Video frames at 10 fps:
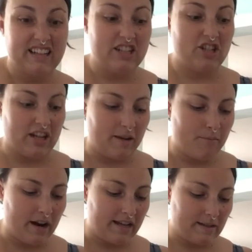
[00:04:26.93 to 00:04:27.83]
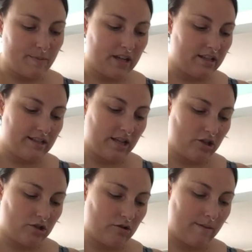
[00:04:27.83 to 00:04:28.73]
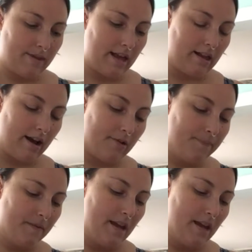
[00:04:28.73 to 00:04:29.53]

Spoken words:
chicken breasts because they just creep me the hell out.